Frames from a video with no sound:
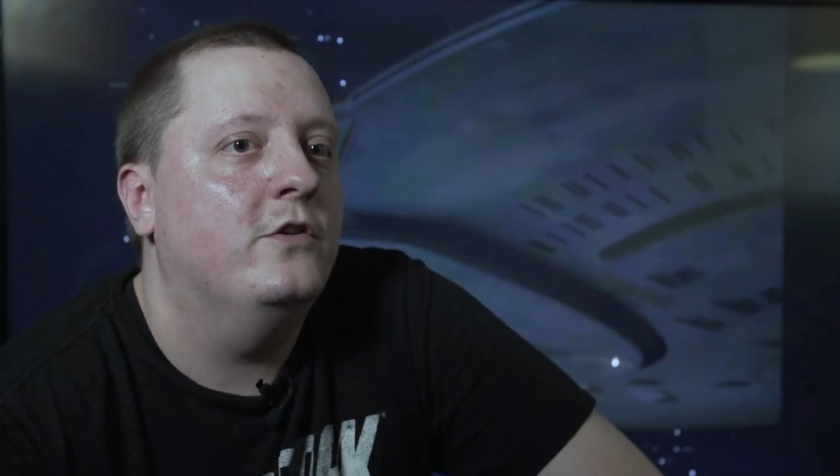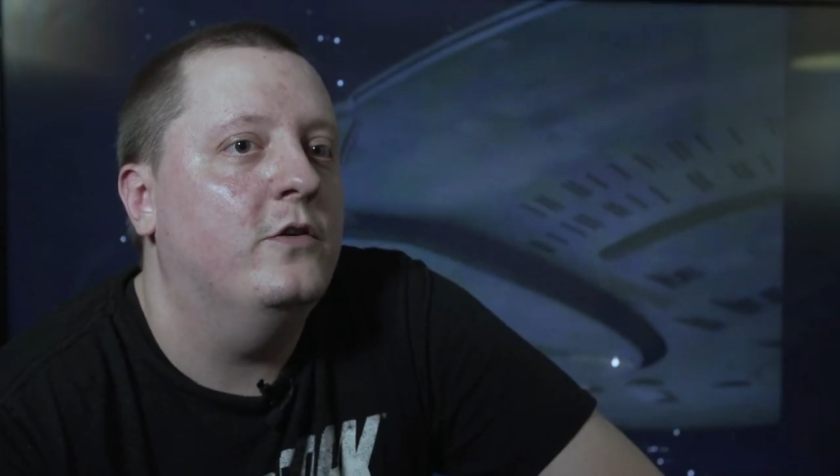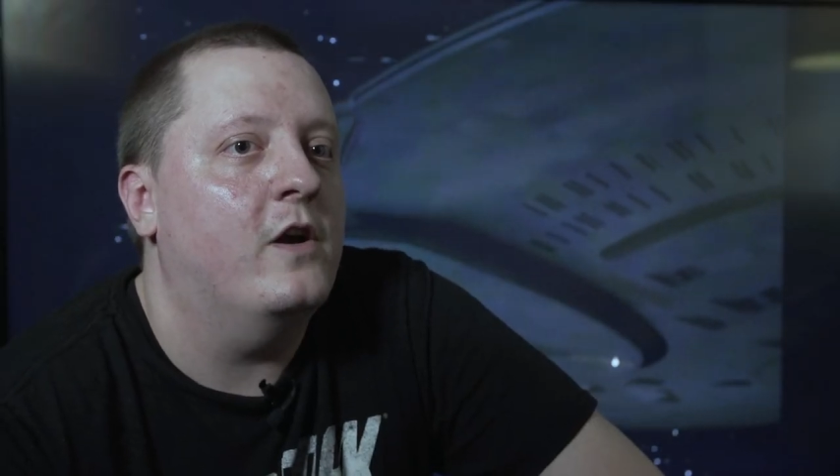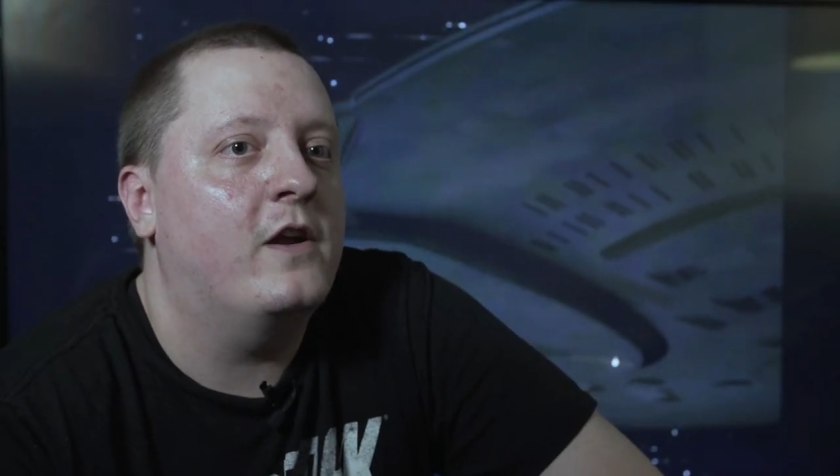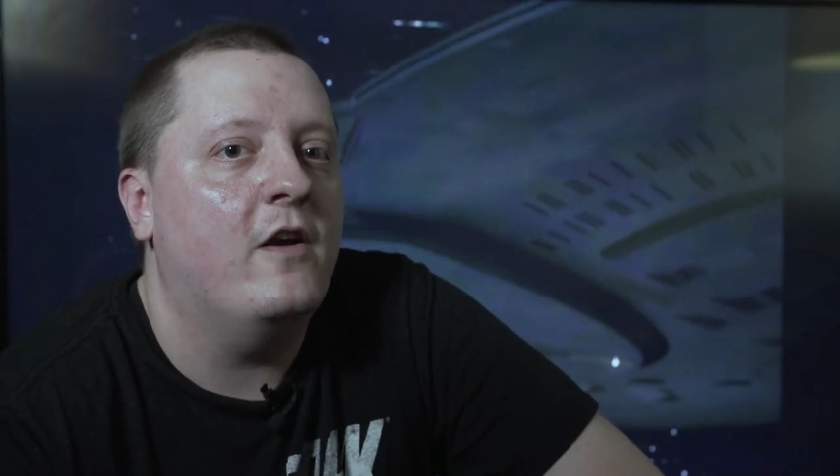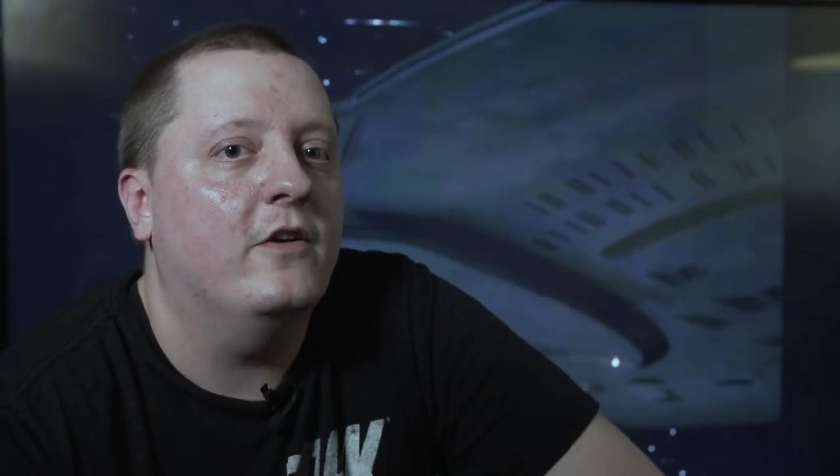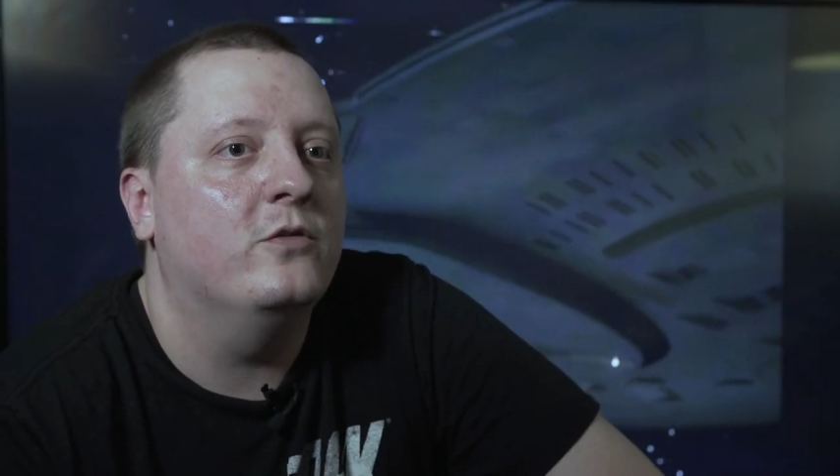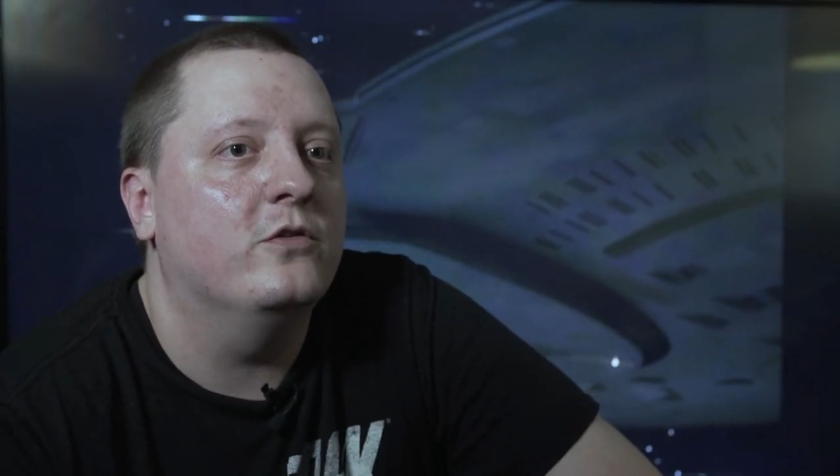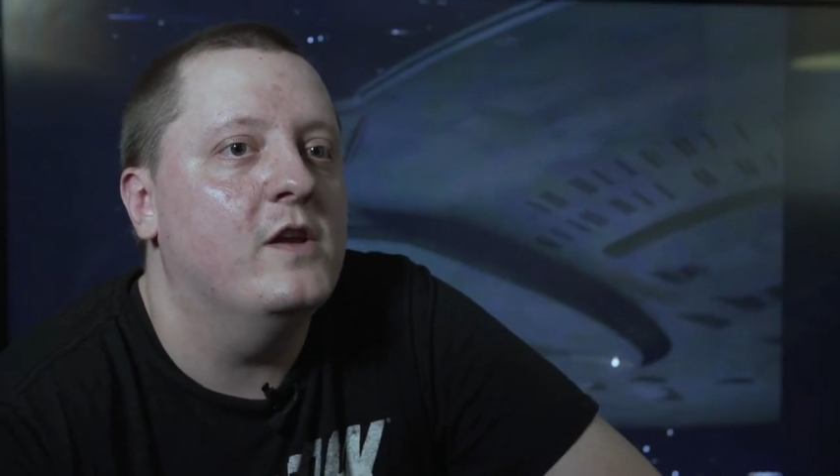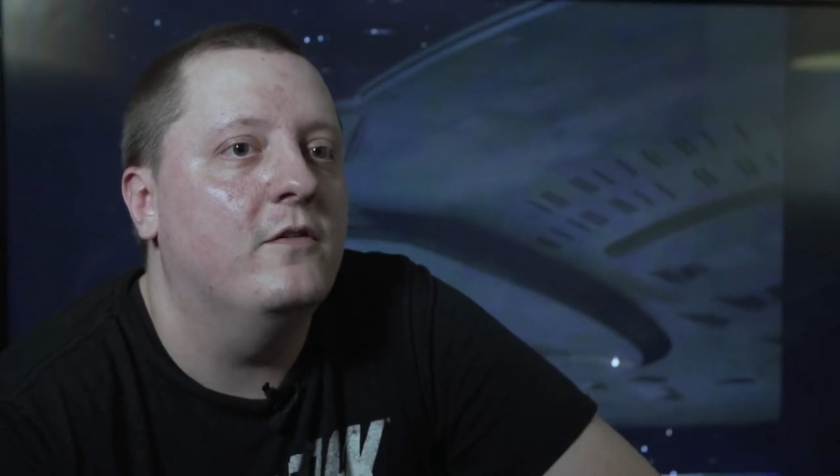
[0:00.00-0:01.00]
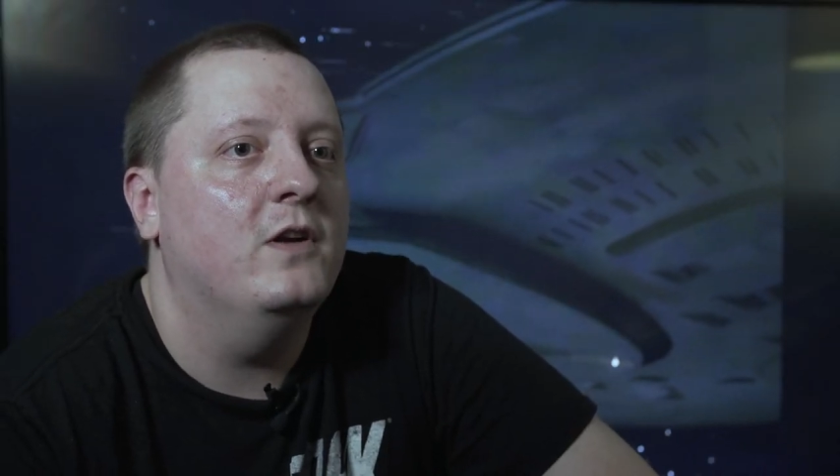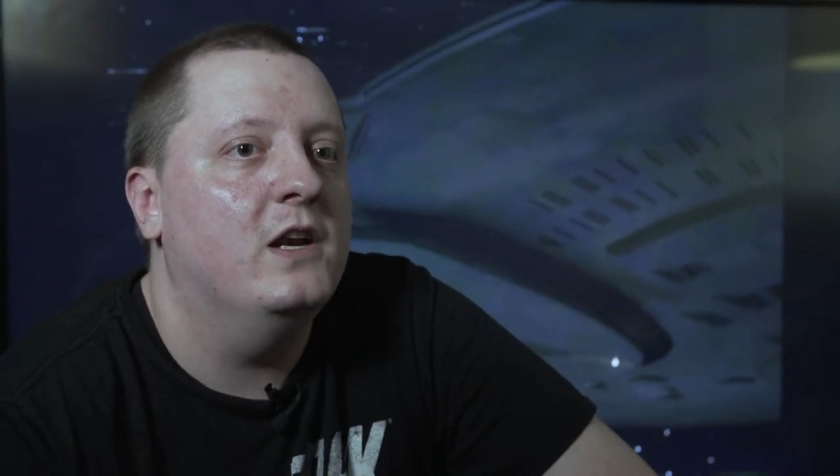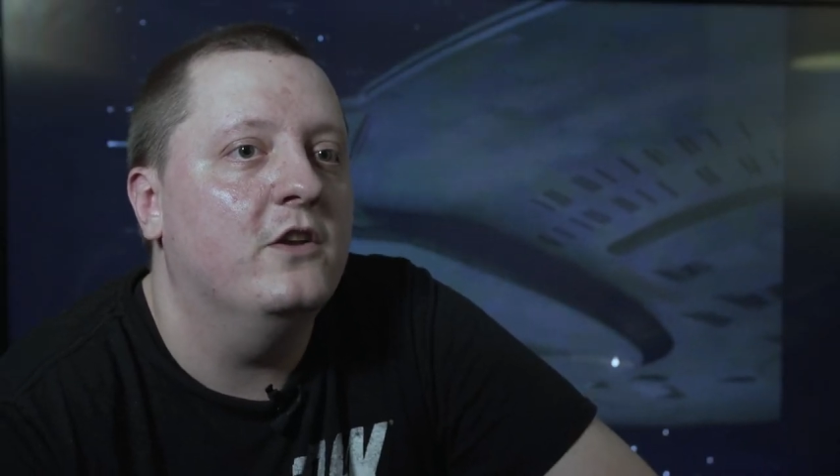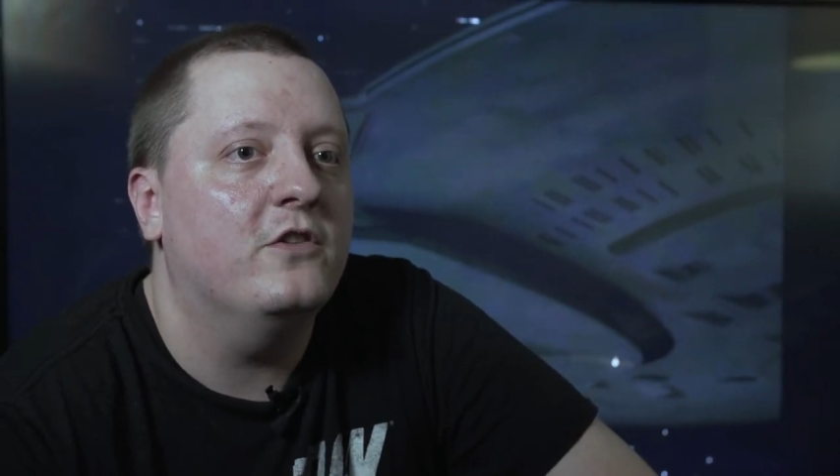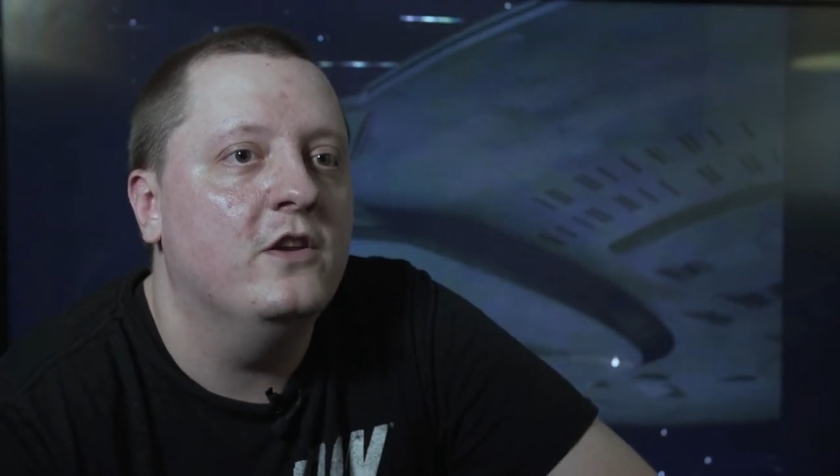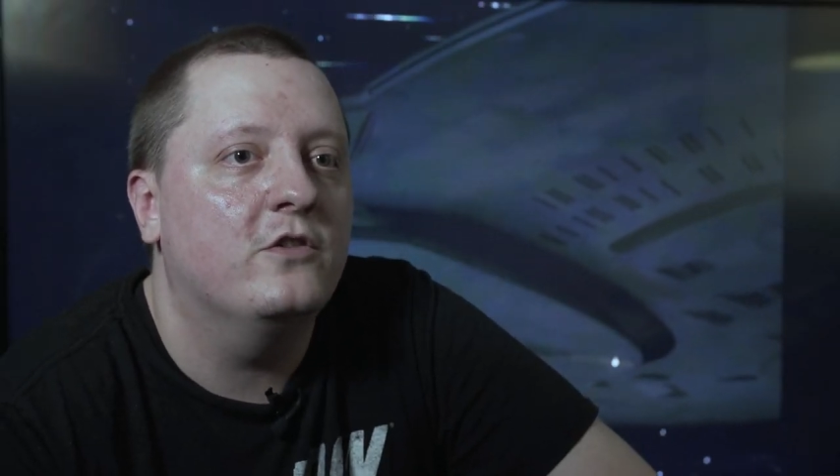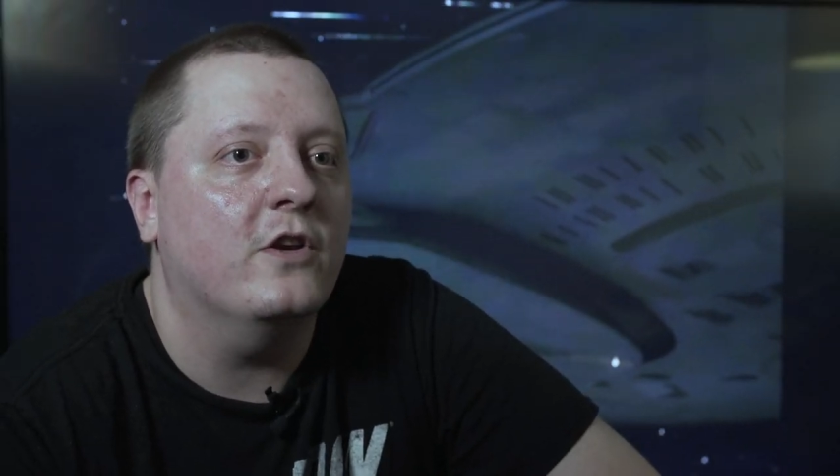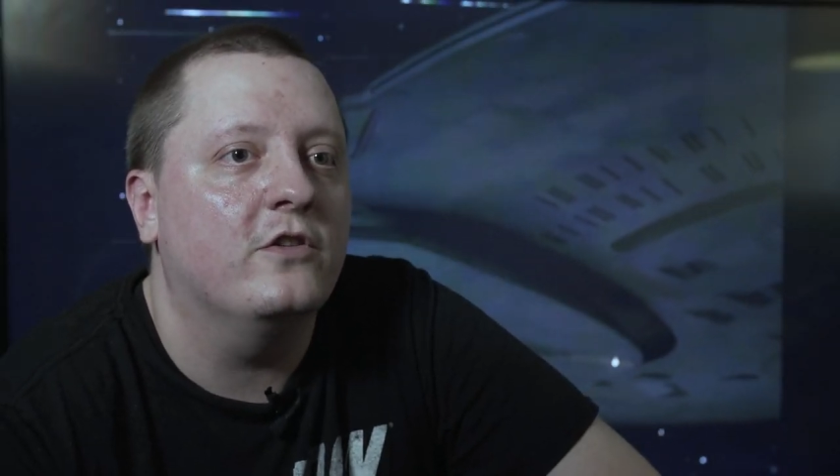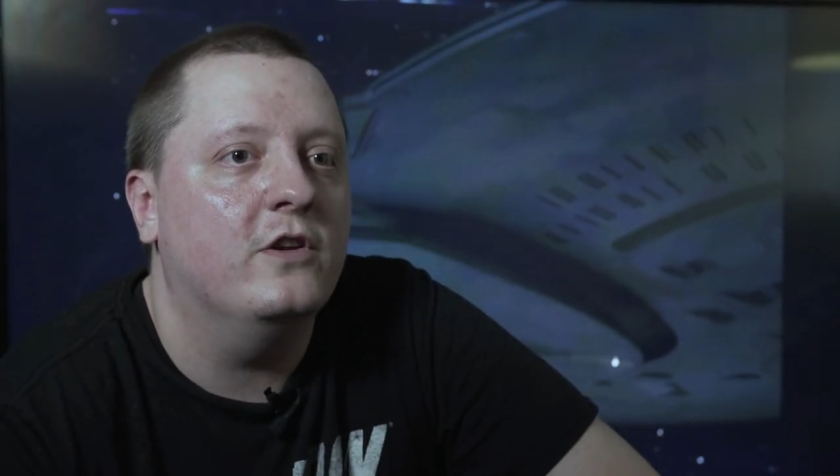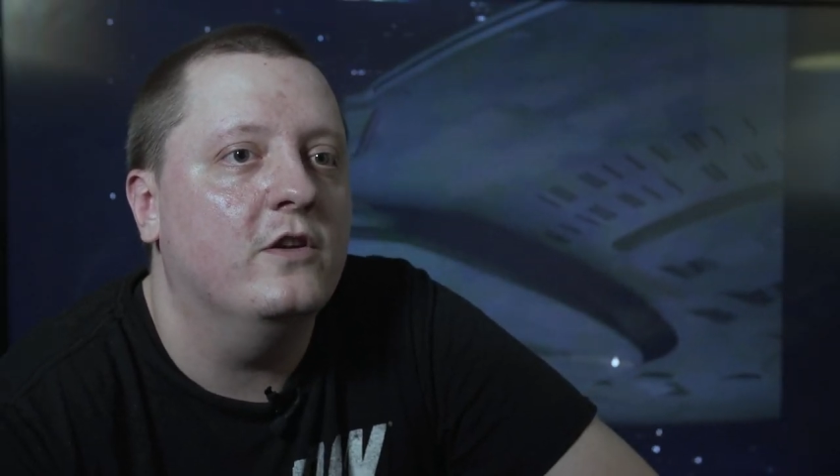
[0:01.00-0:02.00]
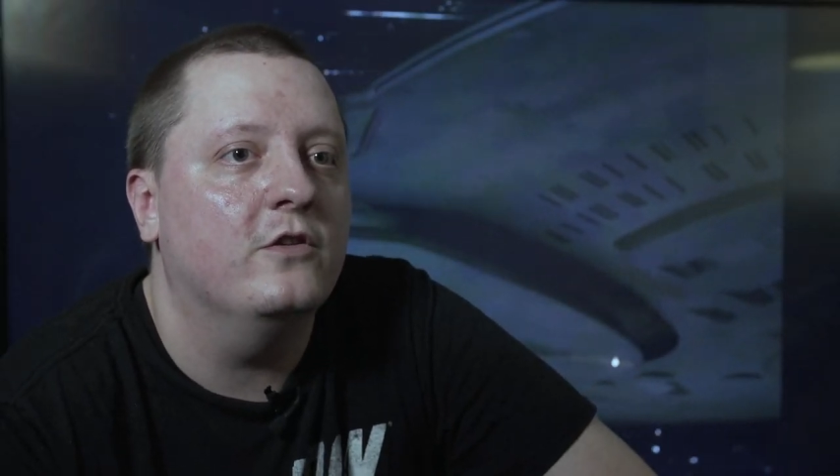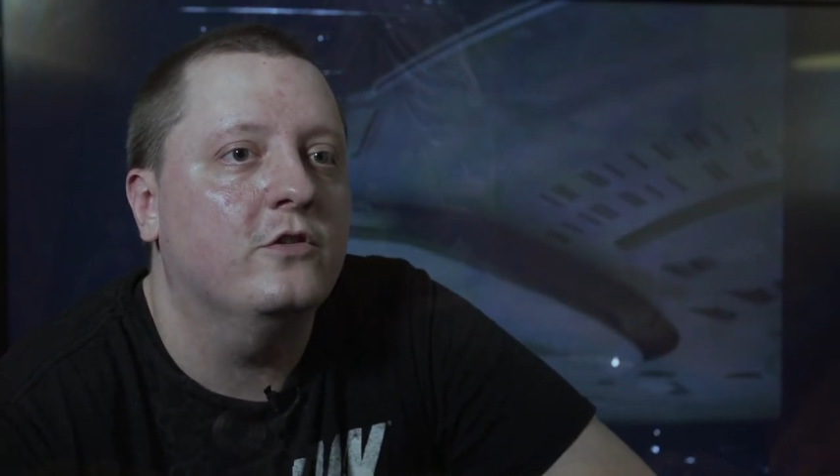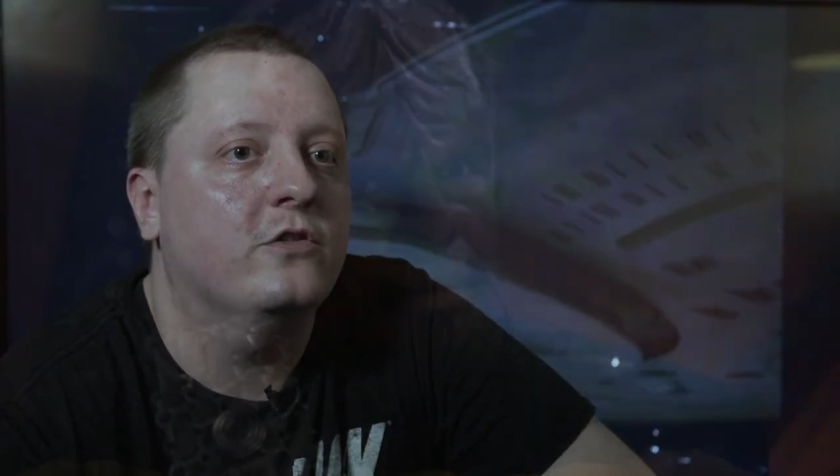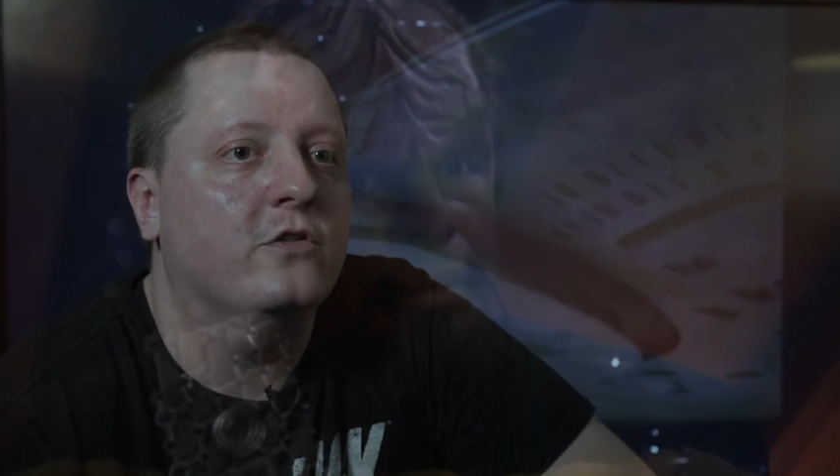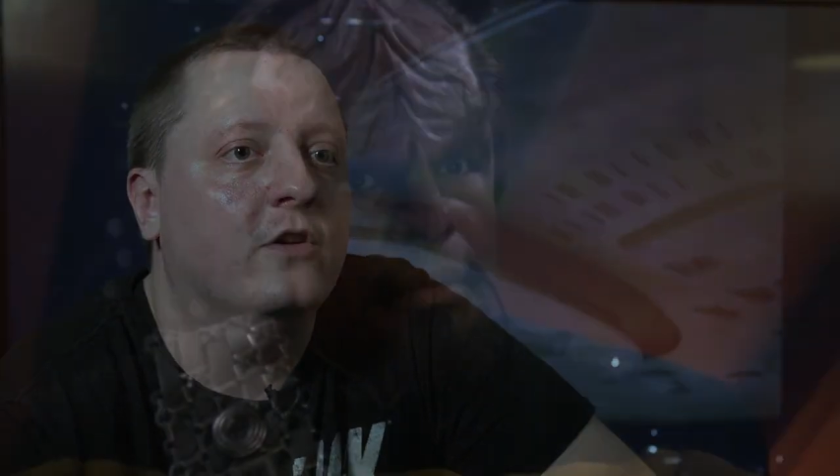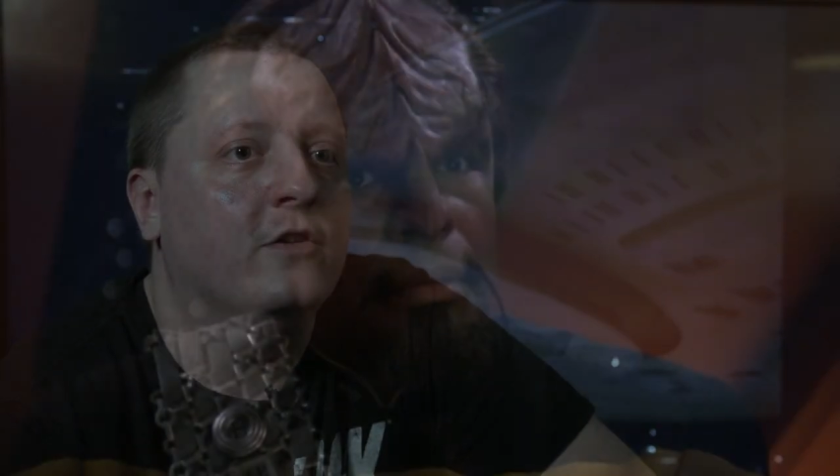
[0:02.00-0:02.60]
her character was never really as interesting as